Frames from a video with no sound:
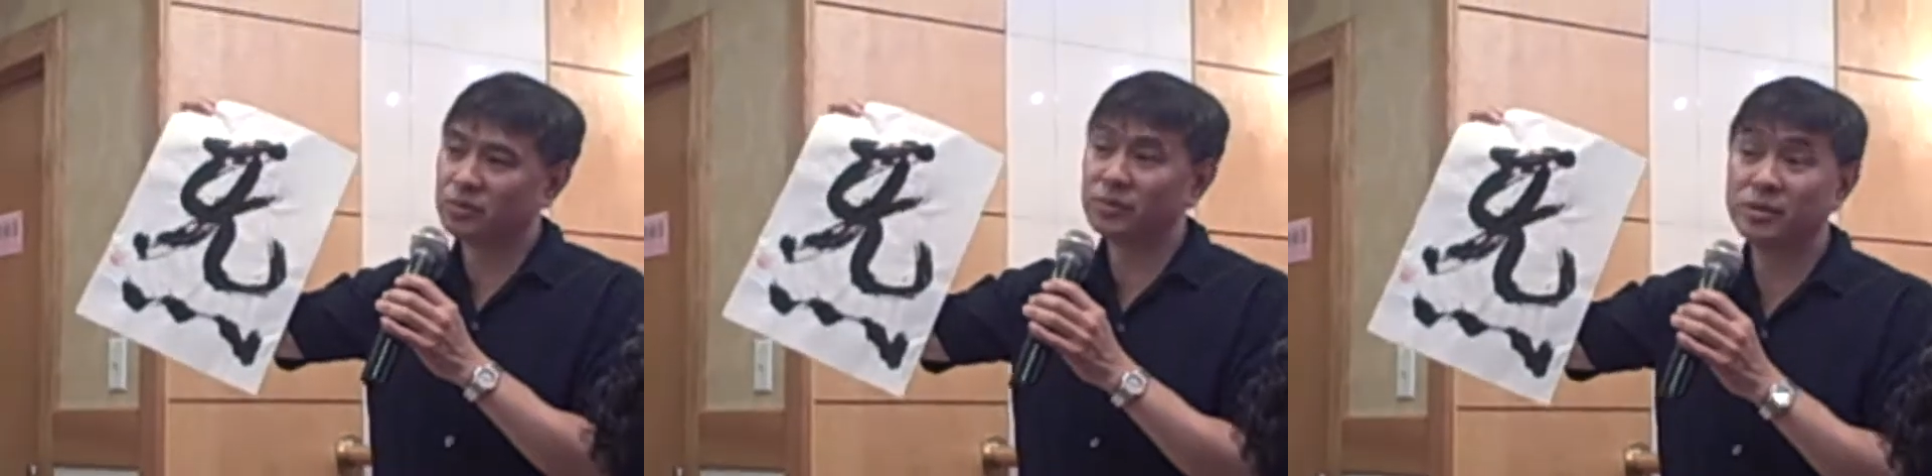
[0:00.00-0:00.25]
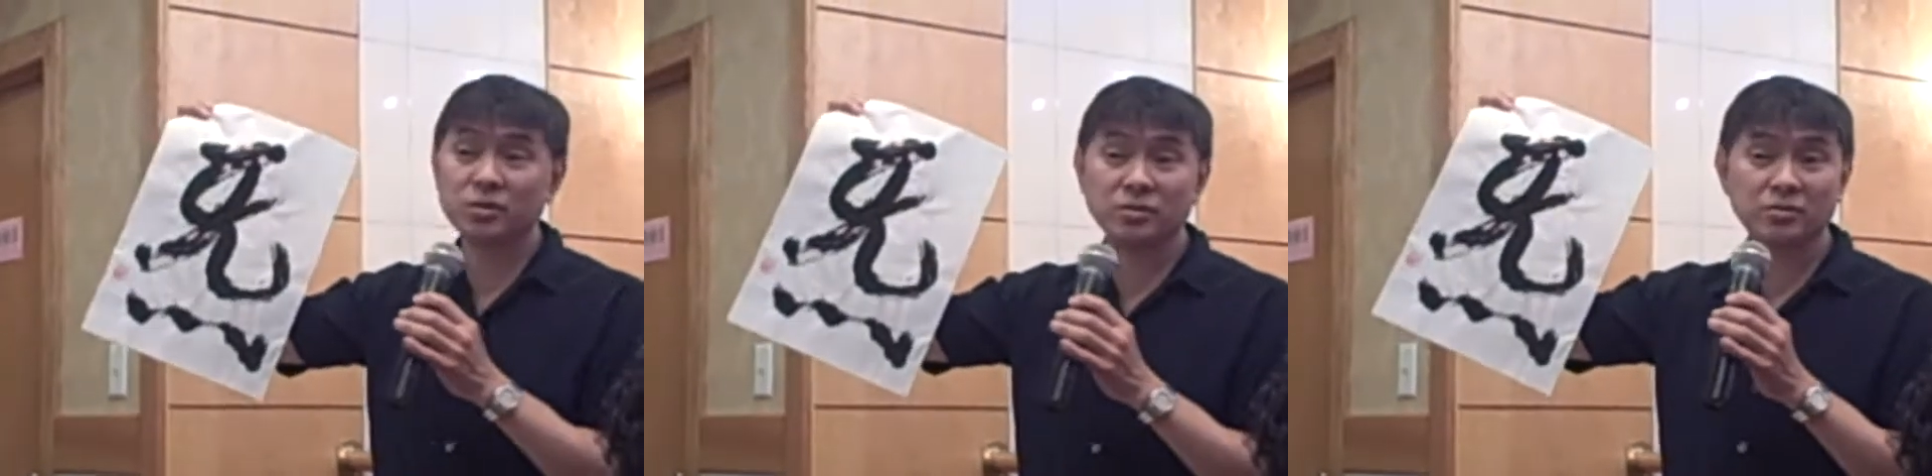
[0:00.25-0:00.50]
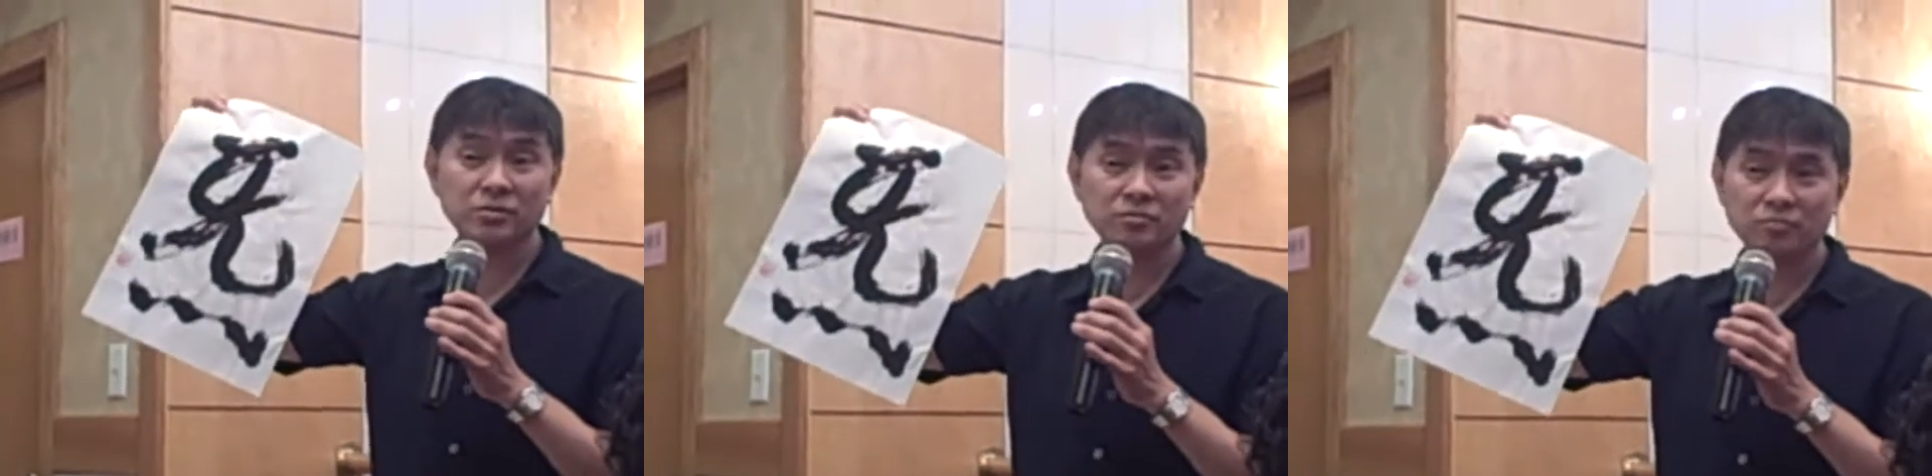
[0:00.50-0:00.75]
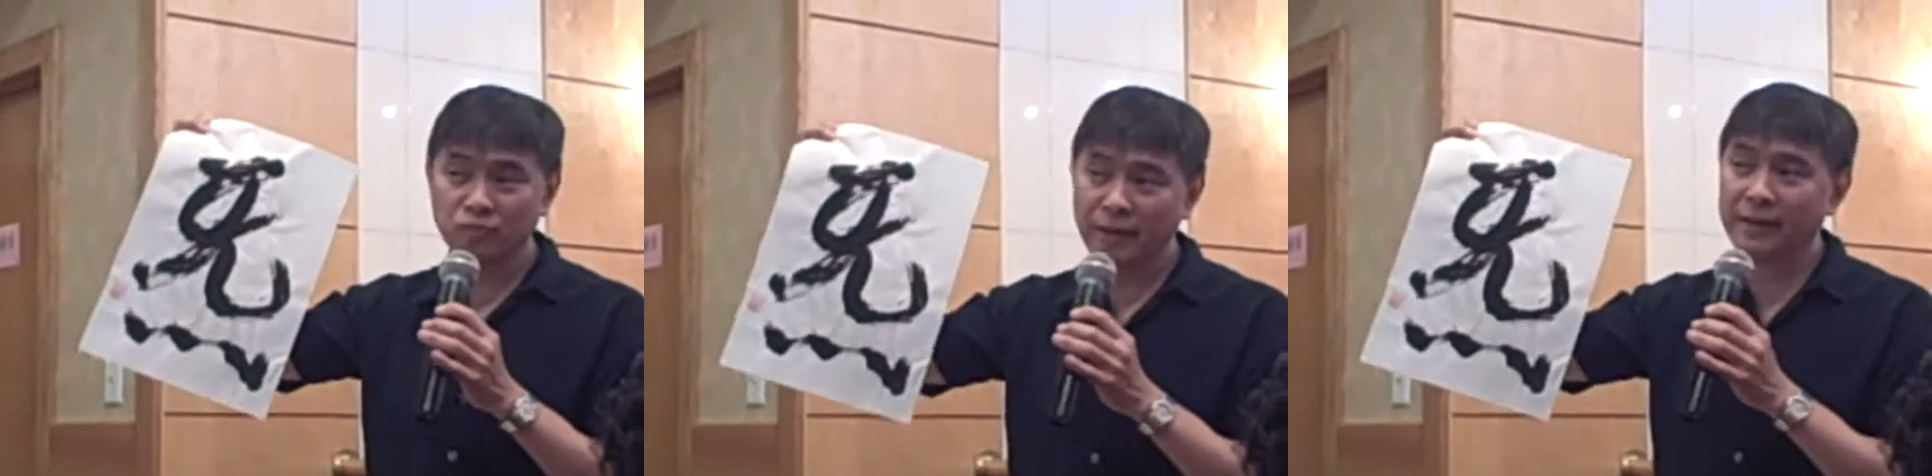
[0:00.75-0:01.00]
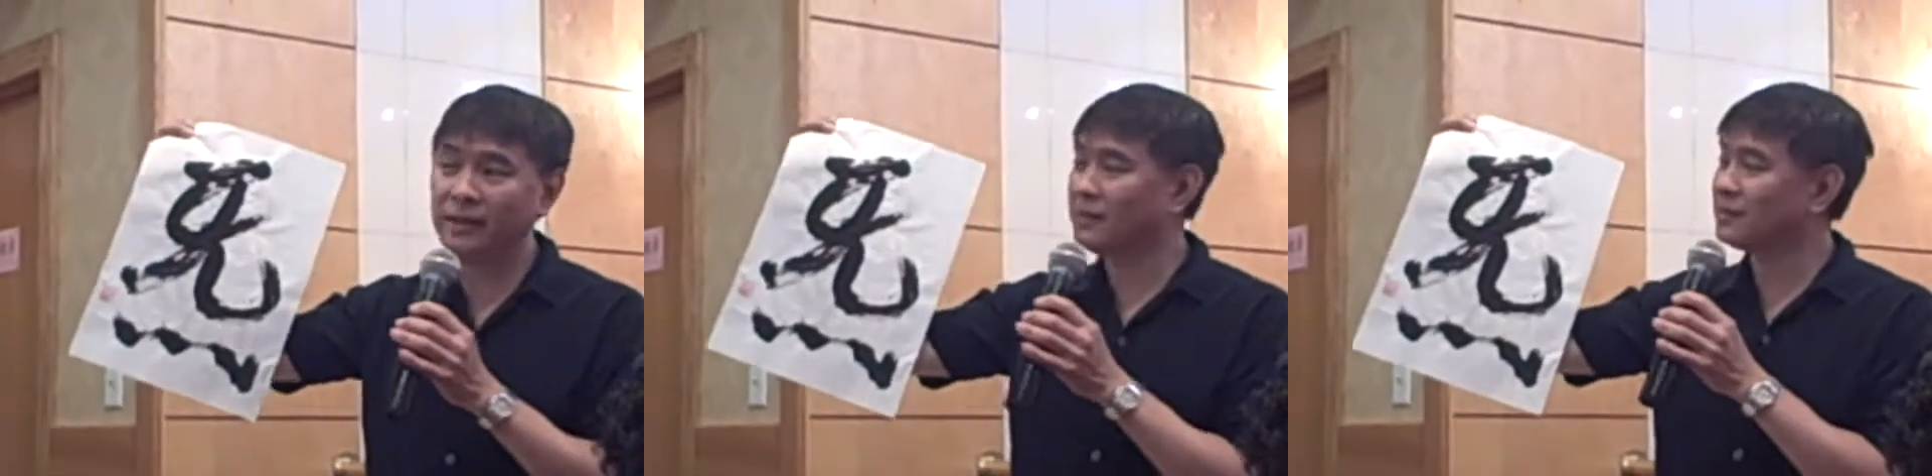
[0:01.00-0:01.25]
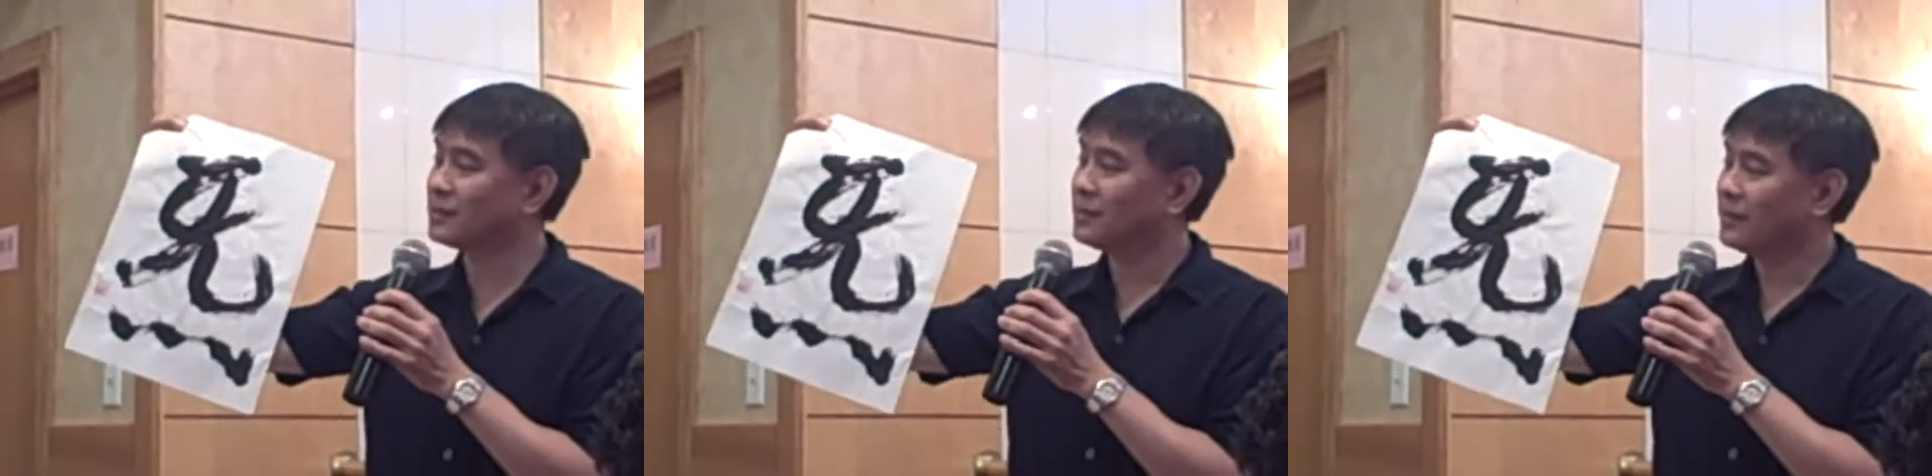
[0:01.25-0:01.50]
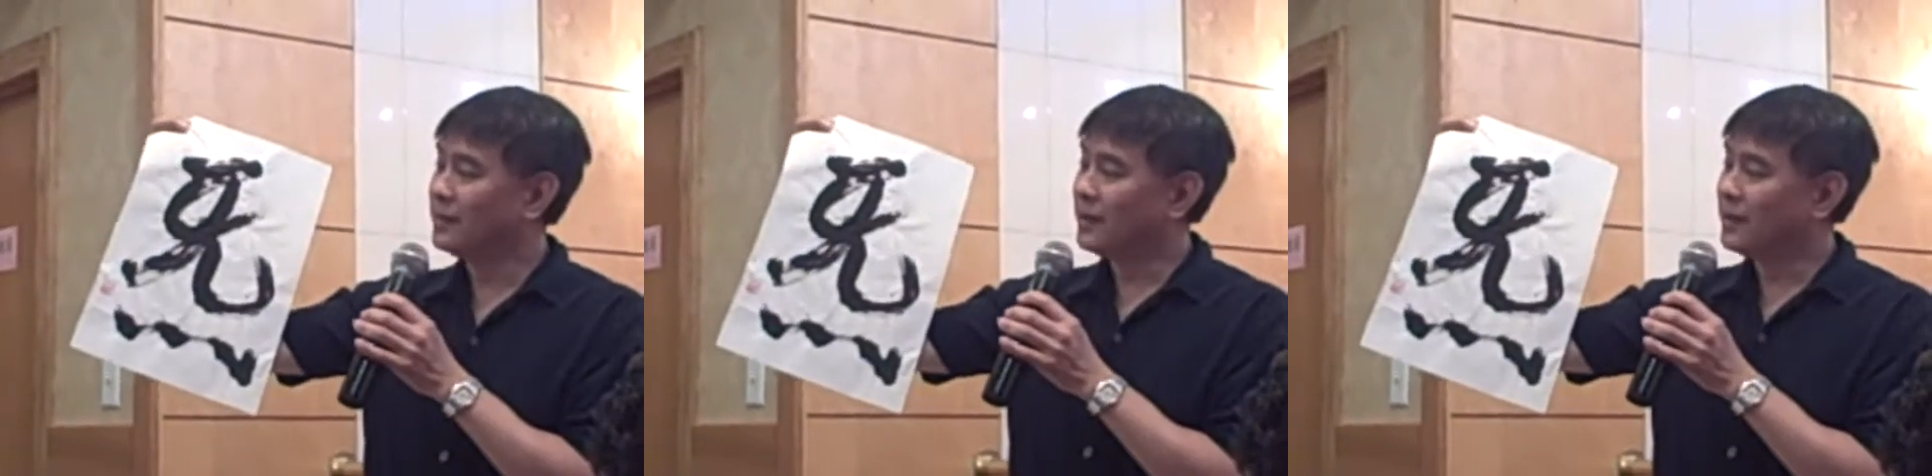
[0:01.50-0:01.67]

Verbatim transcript: through his writings